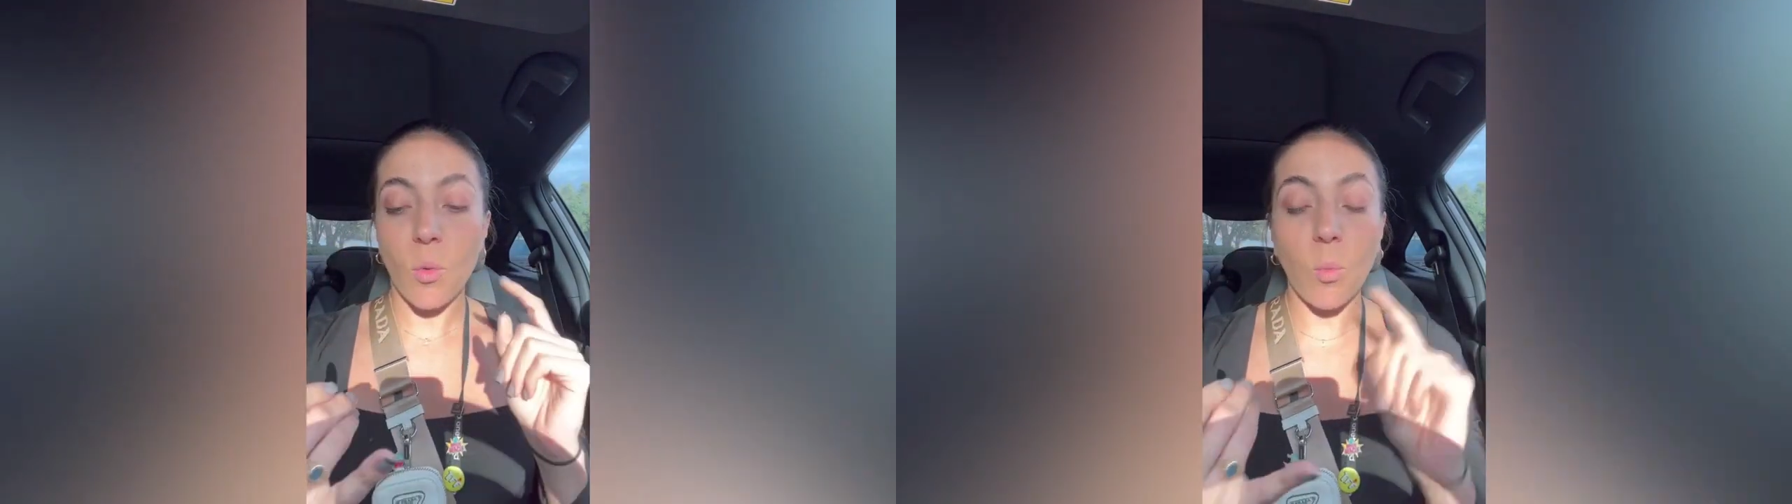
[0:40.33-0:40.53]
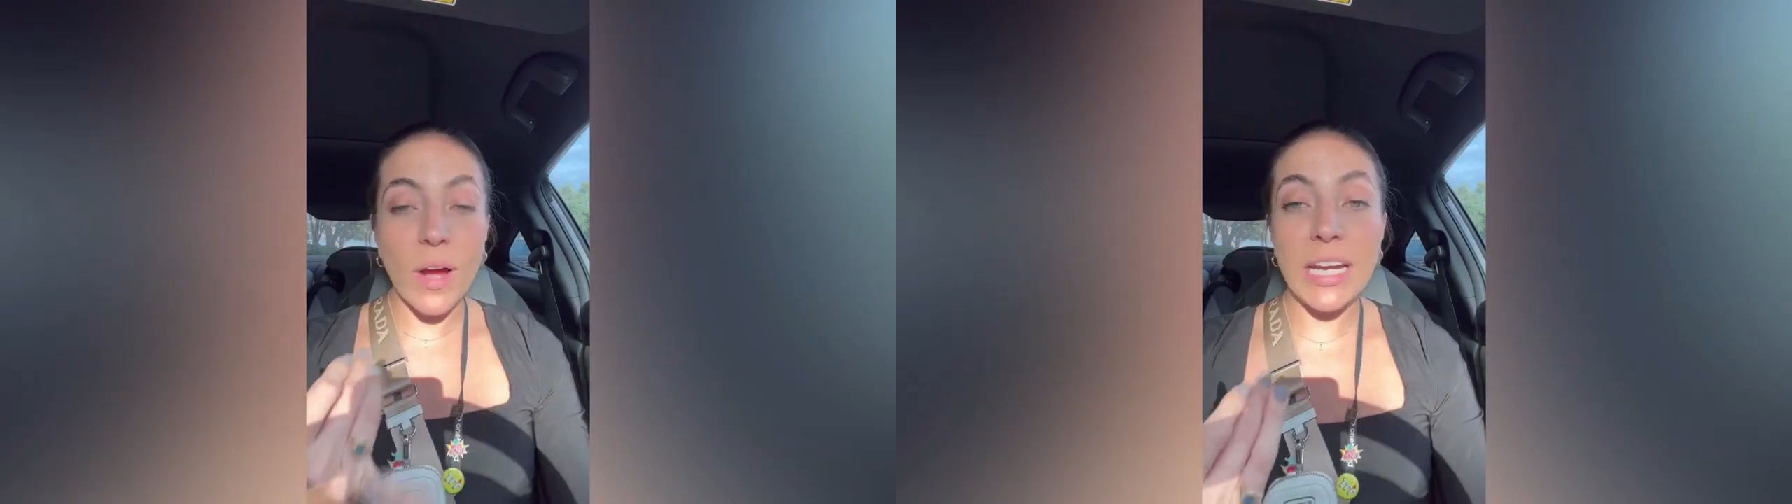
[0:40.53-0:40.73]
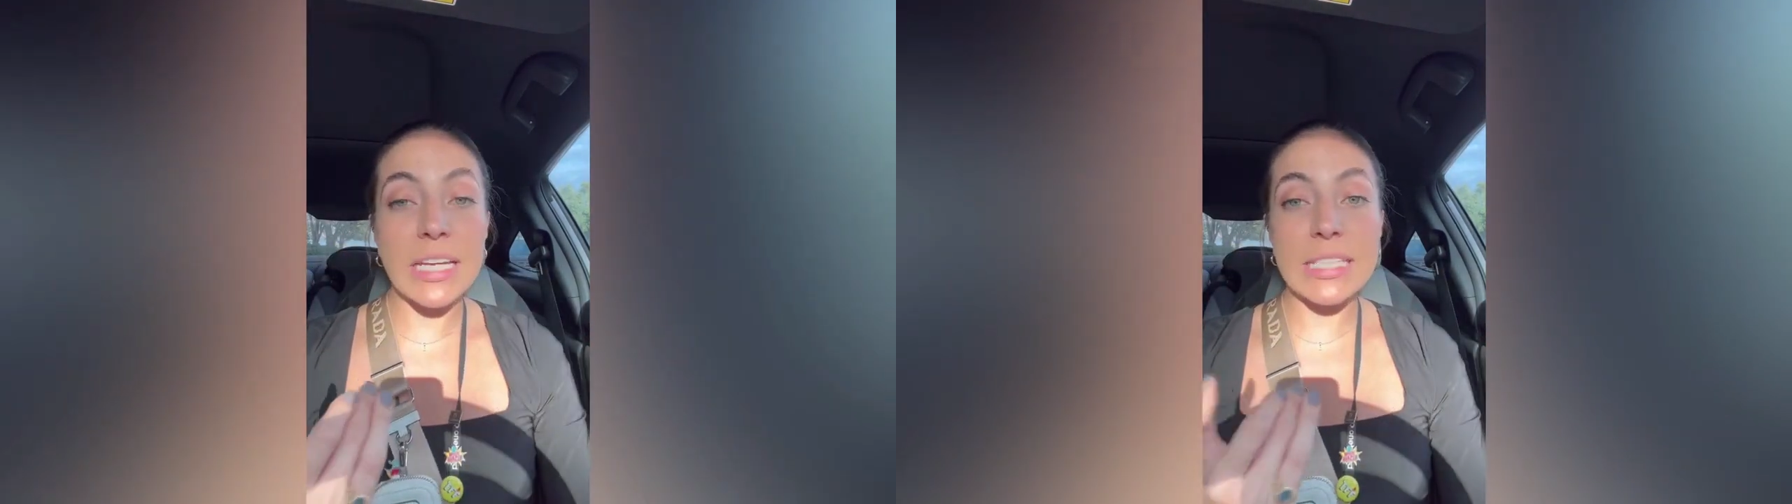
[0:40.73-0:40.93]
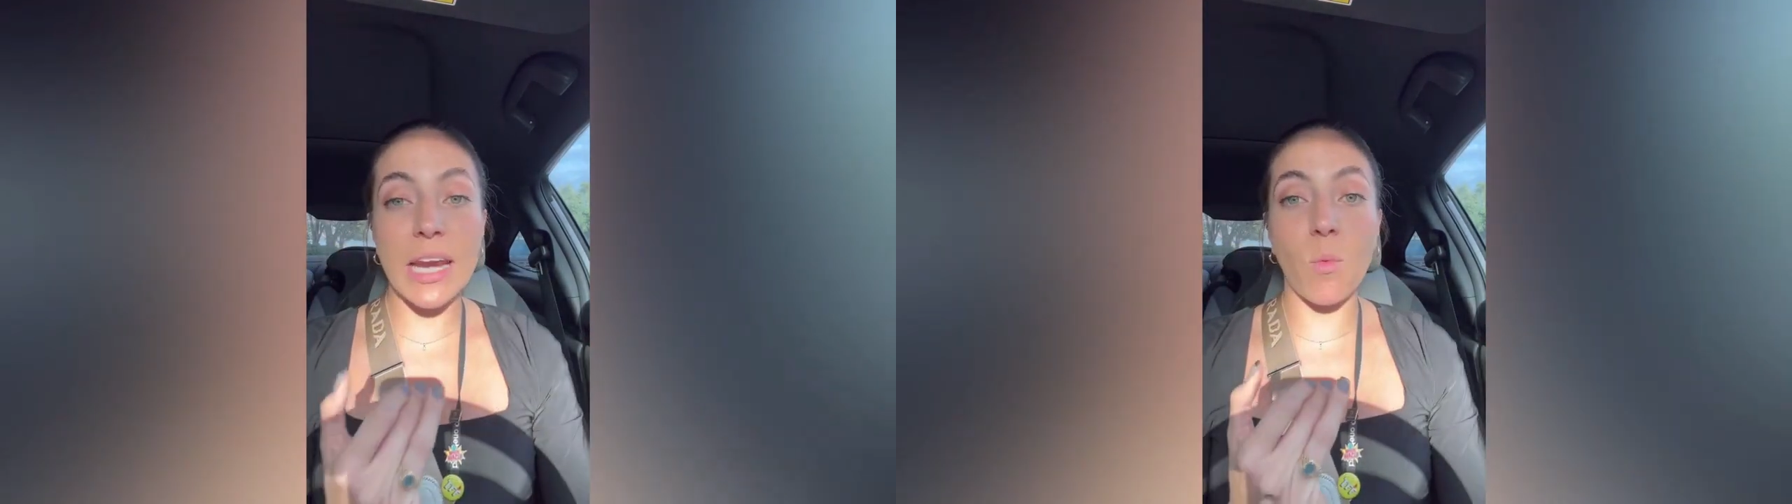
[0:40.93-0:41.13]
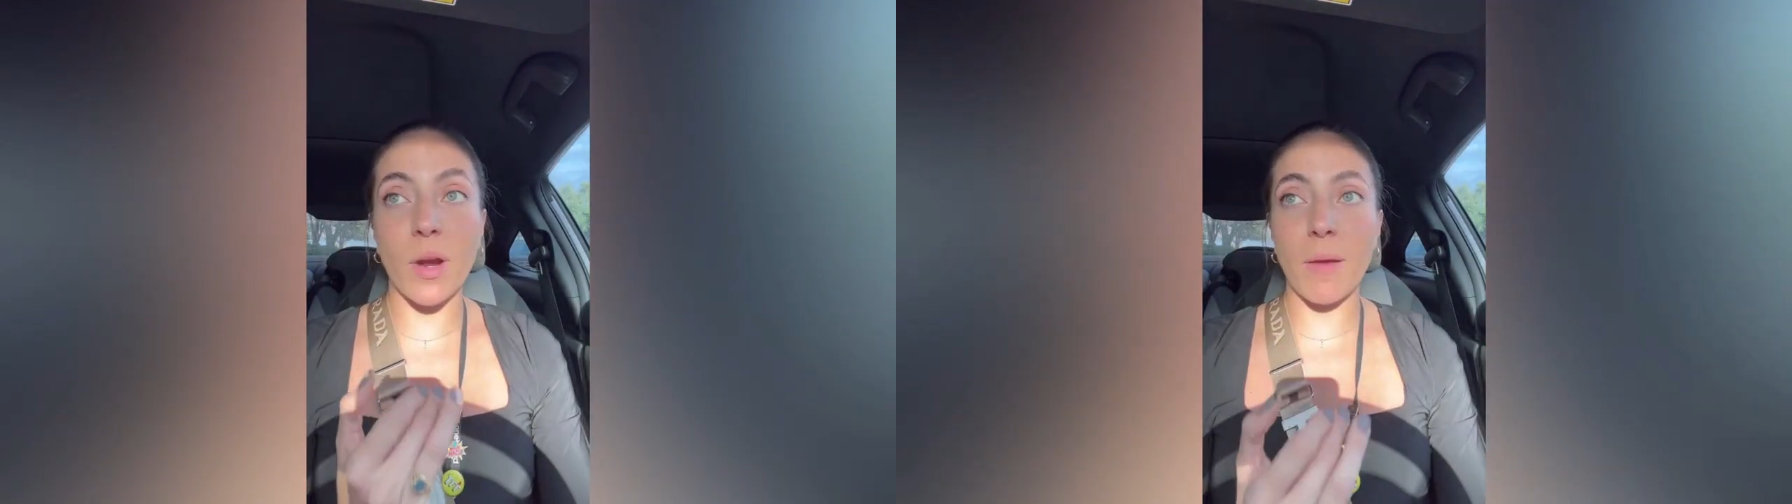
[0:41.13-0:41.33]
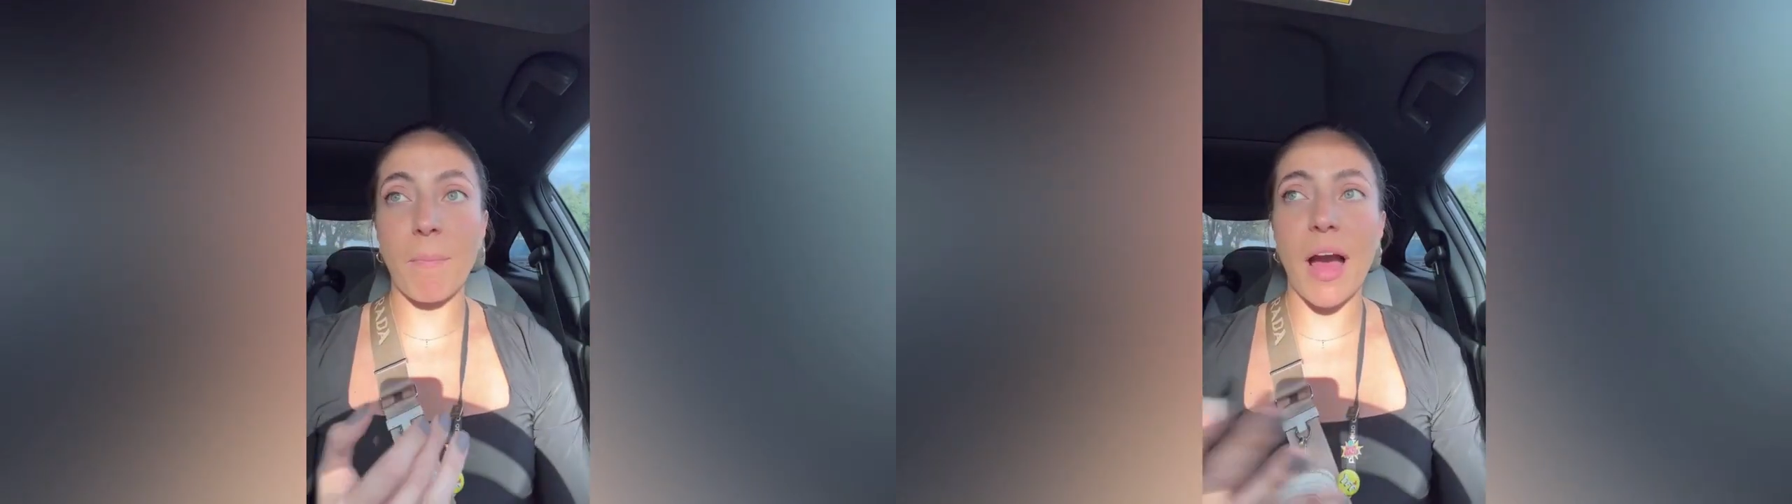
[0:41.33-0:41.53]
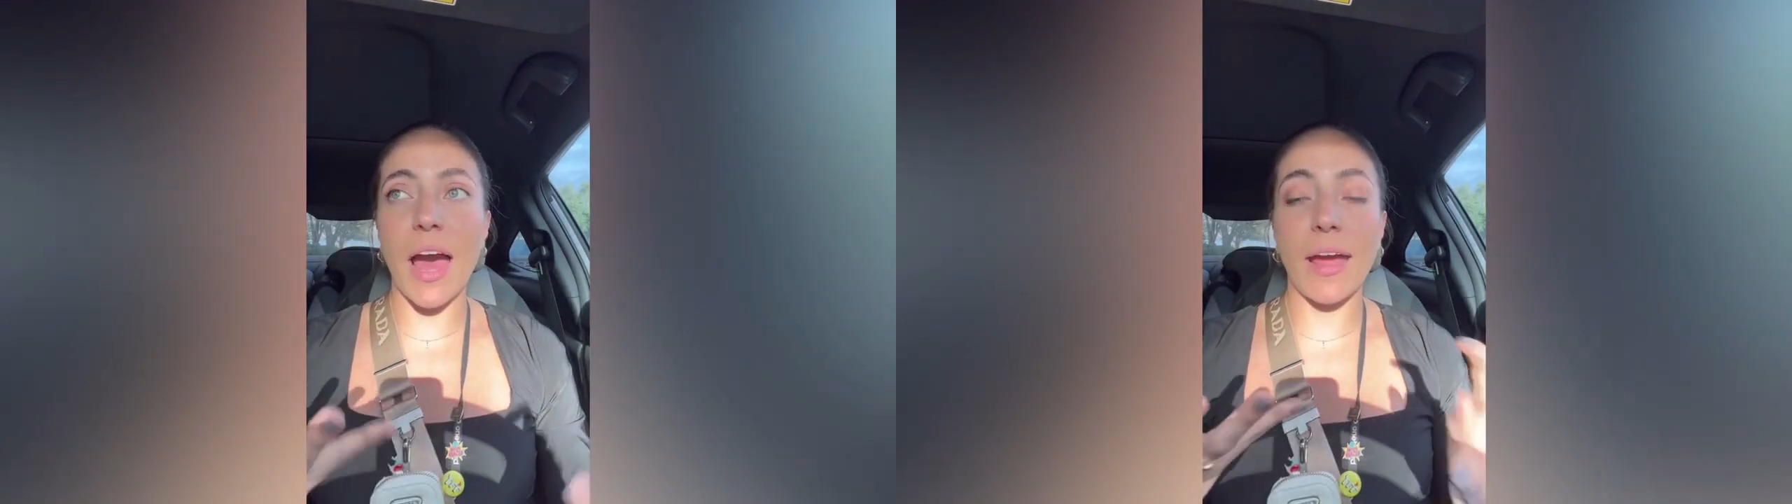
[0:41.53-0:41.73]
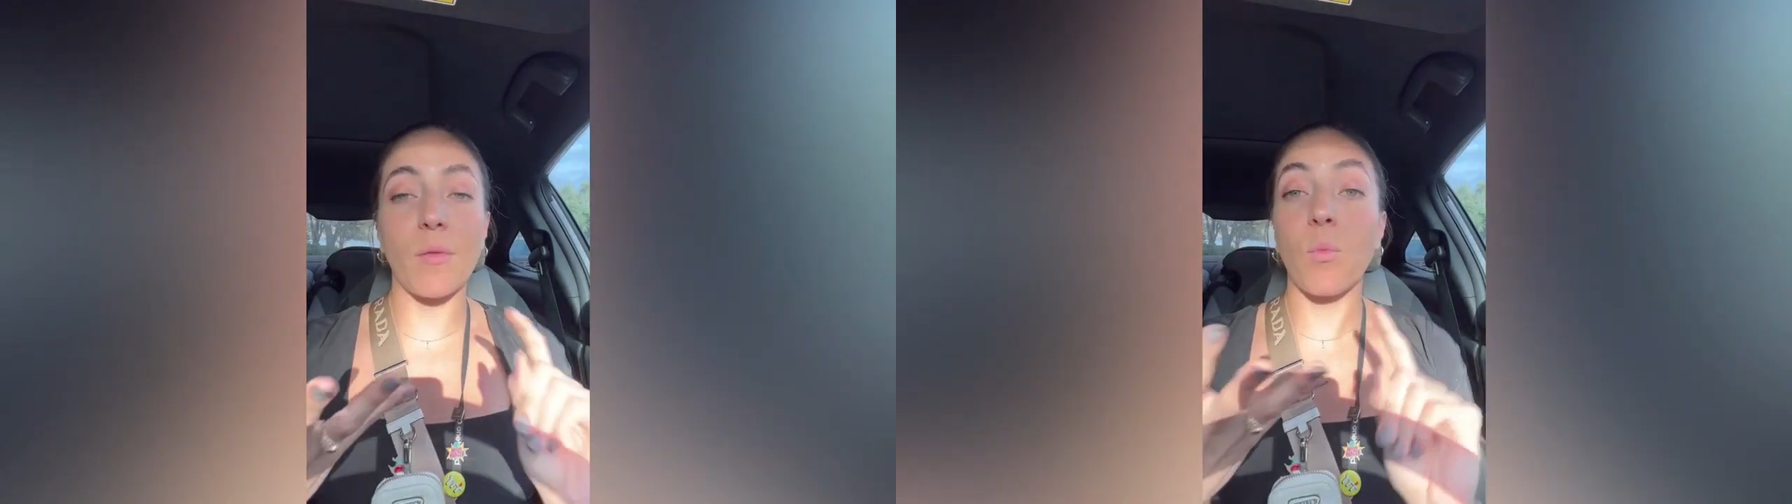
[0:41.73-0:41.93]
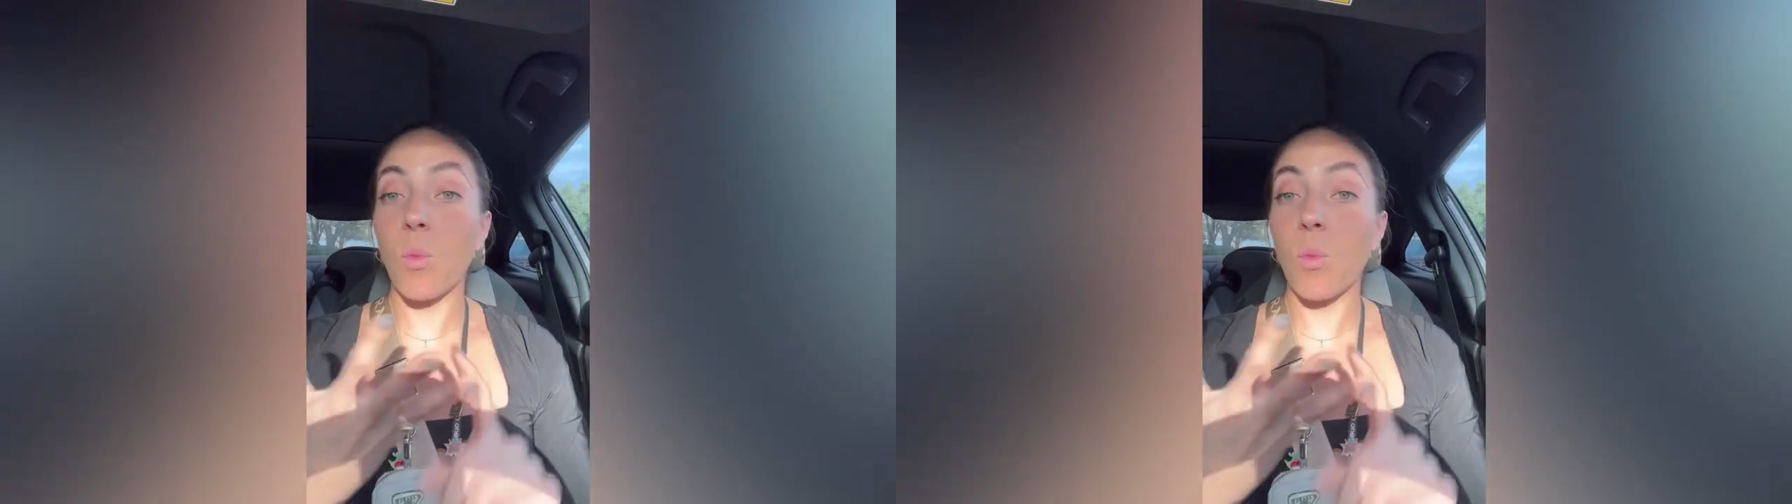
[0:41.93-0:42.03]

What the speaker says: what it is that I want to buy,